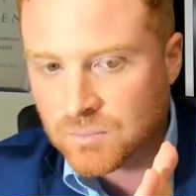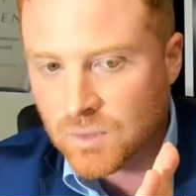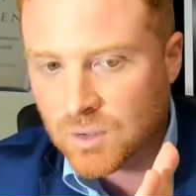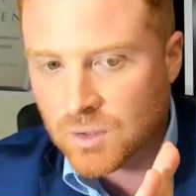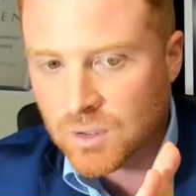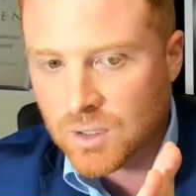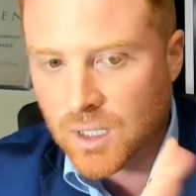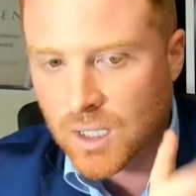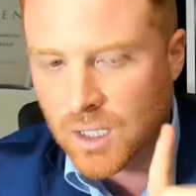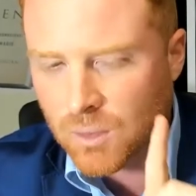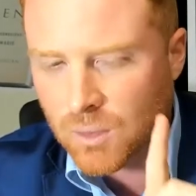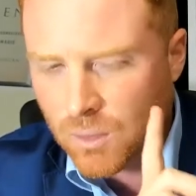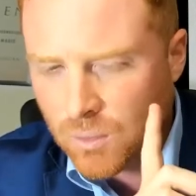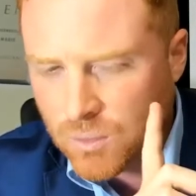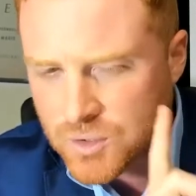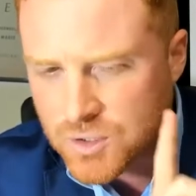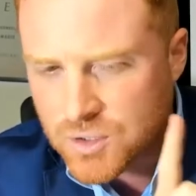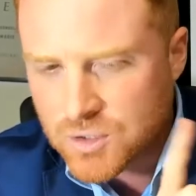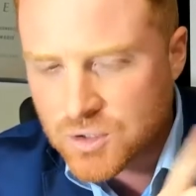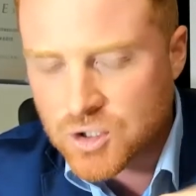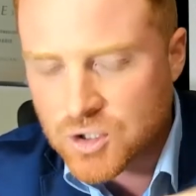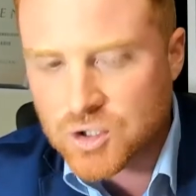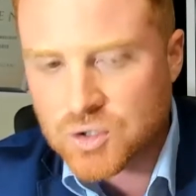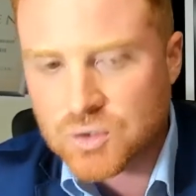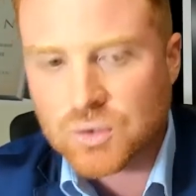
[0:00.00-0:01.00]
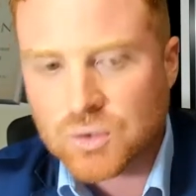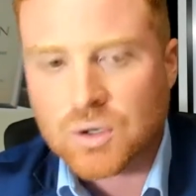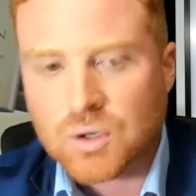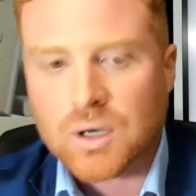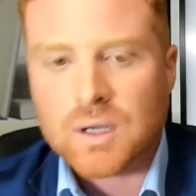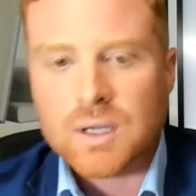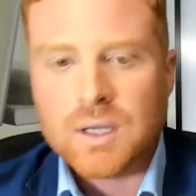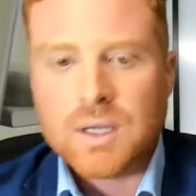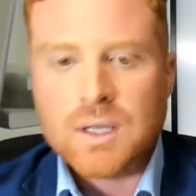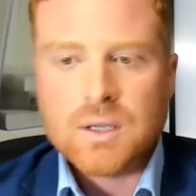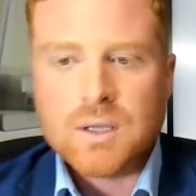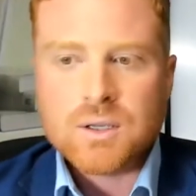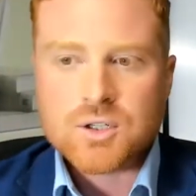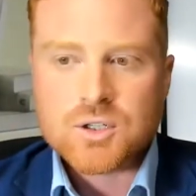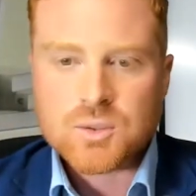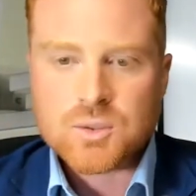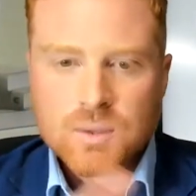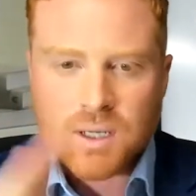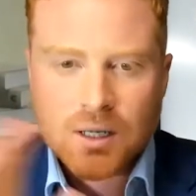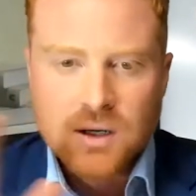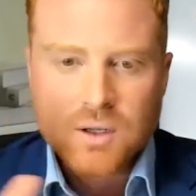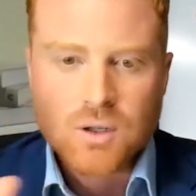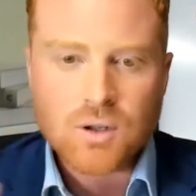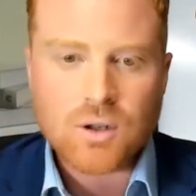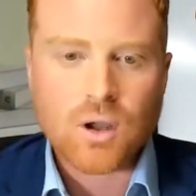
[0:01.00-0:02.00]
Okay, I wasn't sure. So we
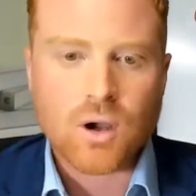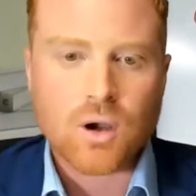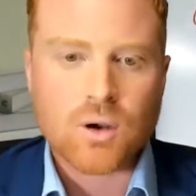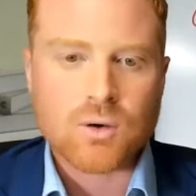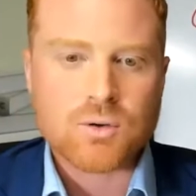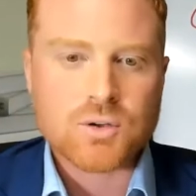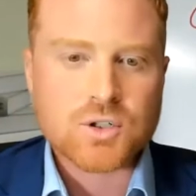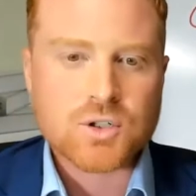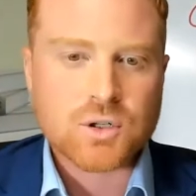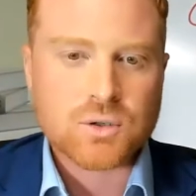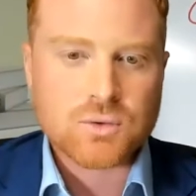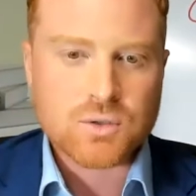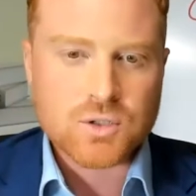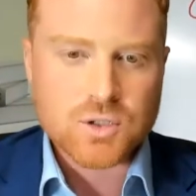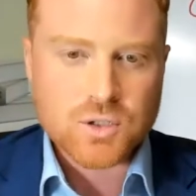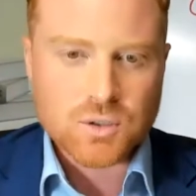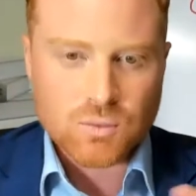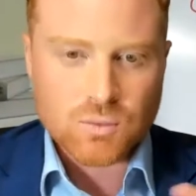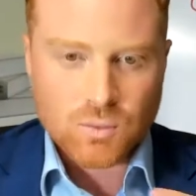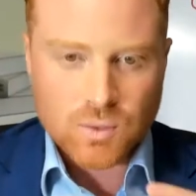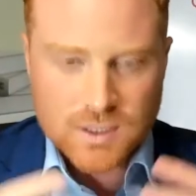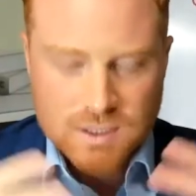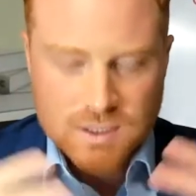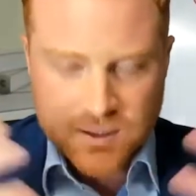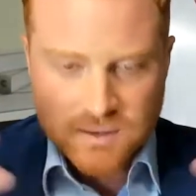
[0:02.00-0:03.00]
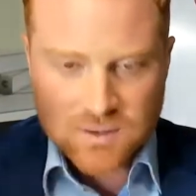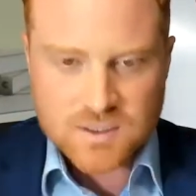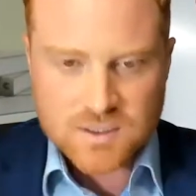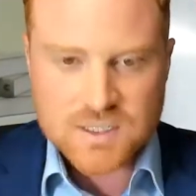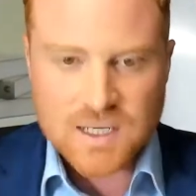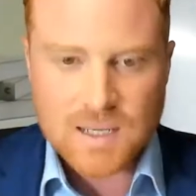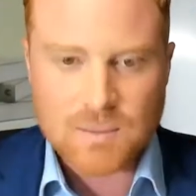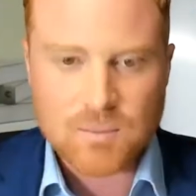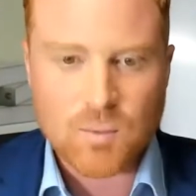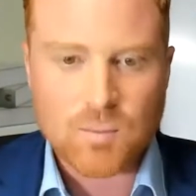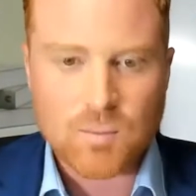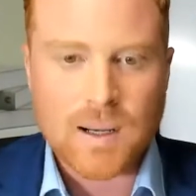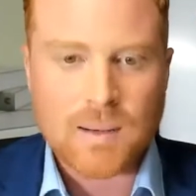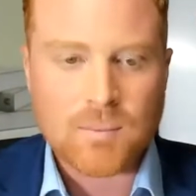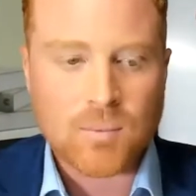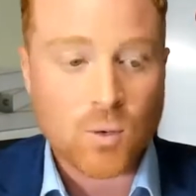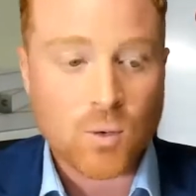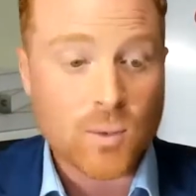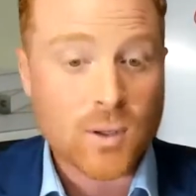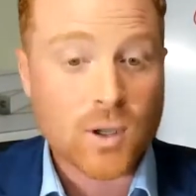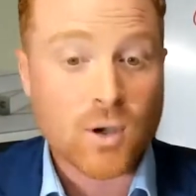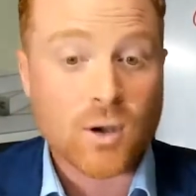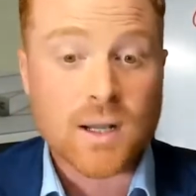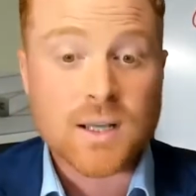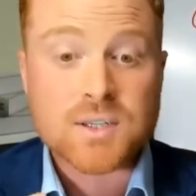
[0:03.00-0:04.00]
didn't know. So, so we did the double bubble.
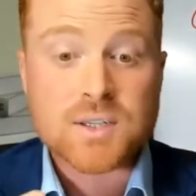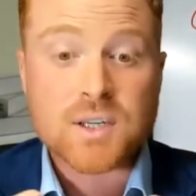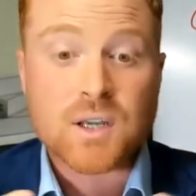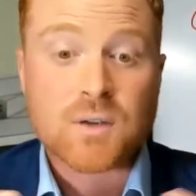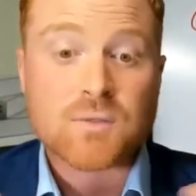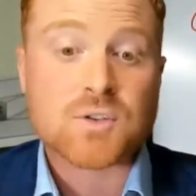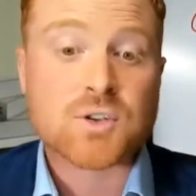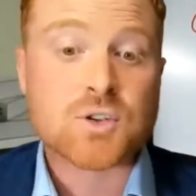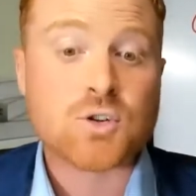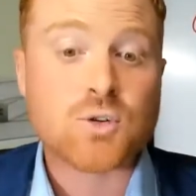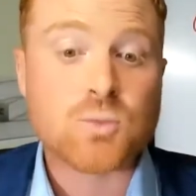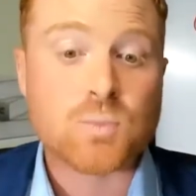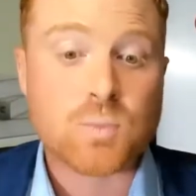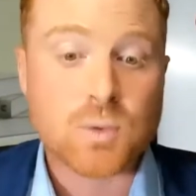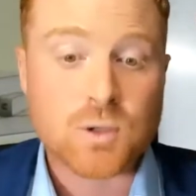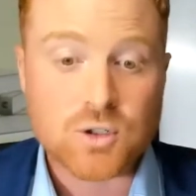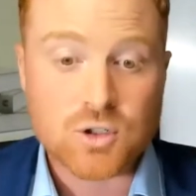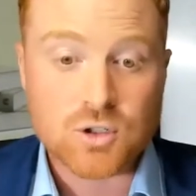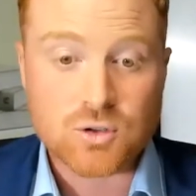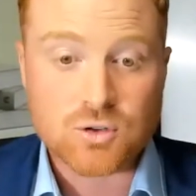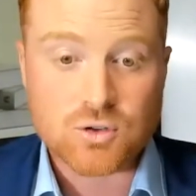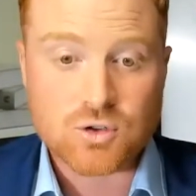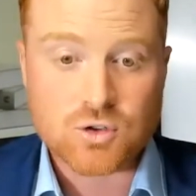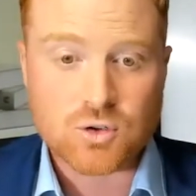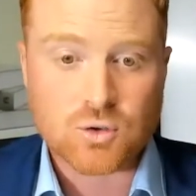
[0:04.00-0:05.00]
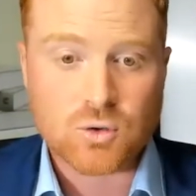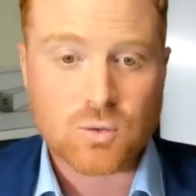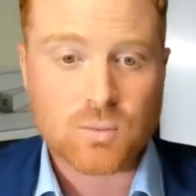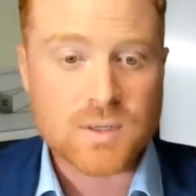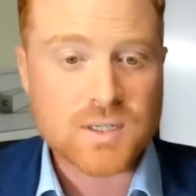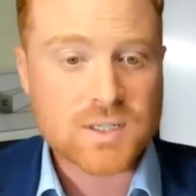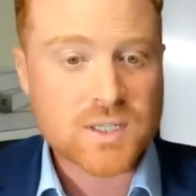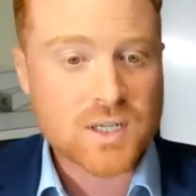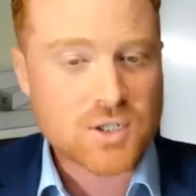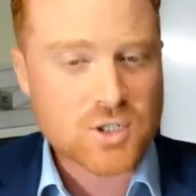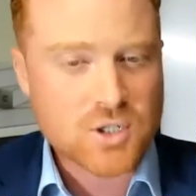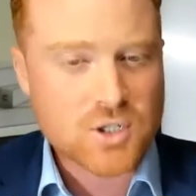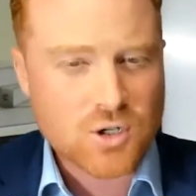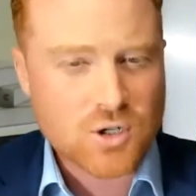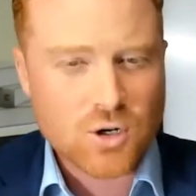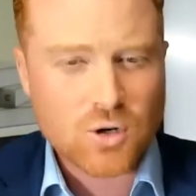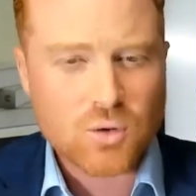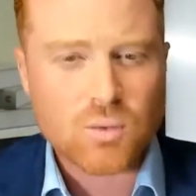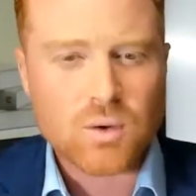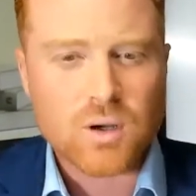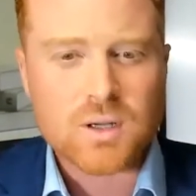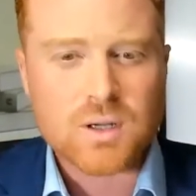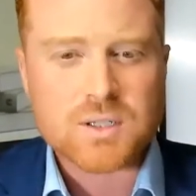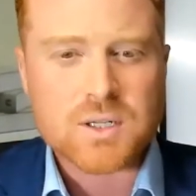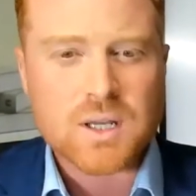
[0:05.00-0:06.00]
We got ourselves super neutral. We said, you know
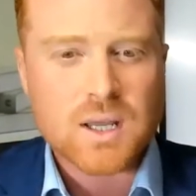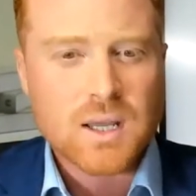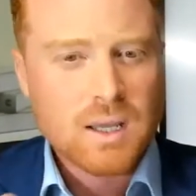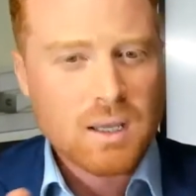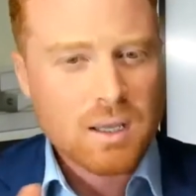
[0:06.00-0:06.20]
what?